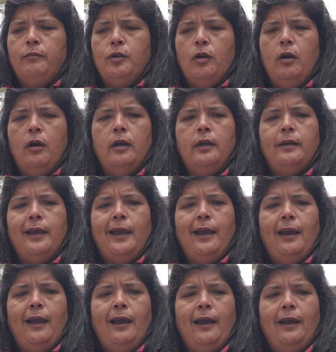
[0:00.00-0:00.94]
not
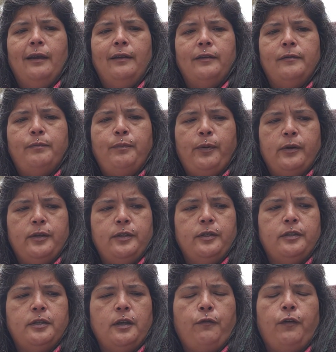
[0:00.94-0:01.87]
a person
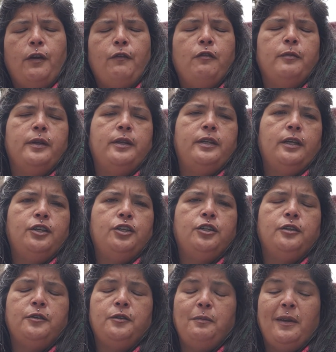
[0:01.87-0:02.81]
suffering from
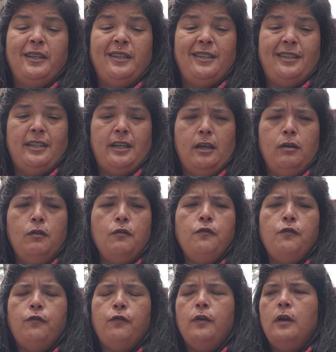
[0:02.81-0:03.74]
addictions
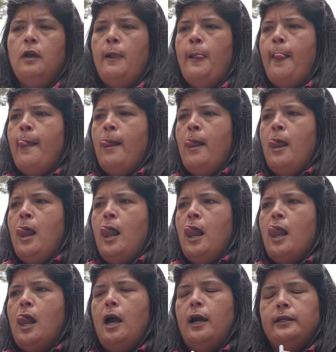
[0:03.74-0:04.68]
myself,
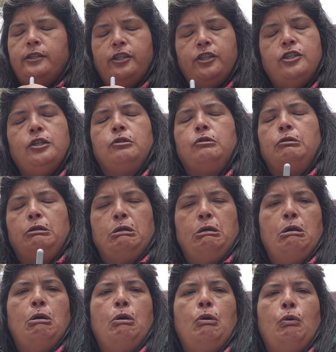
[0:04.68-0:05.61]
I still
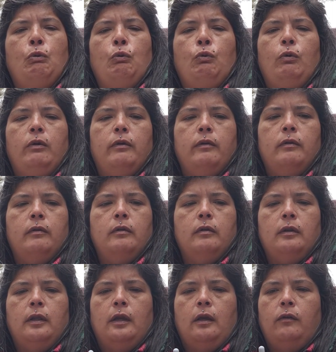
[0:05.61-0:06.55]
know
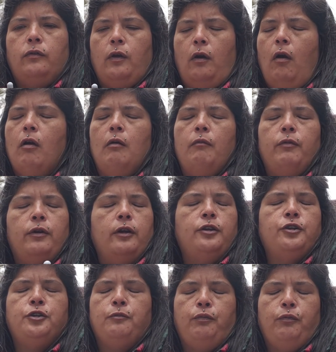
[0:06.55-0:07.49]
like the harm
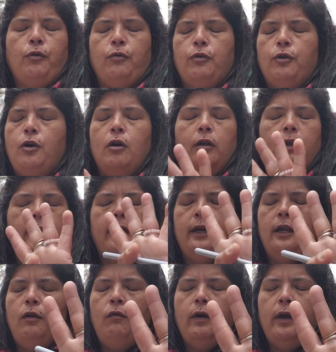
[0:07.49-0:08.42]
reduction protocol.
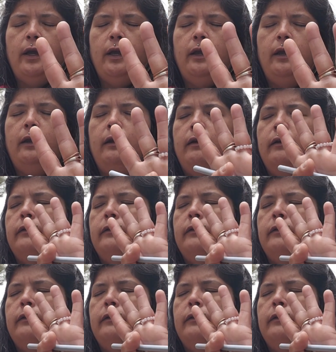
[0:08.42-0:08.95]
Anyway,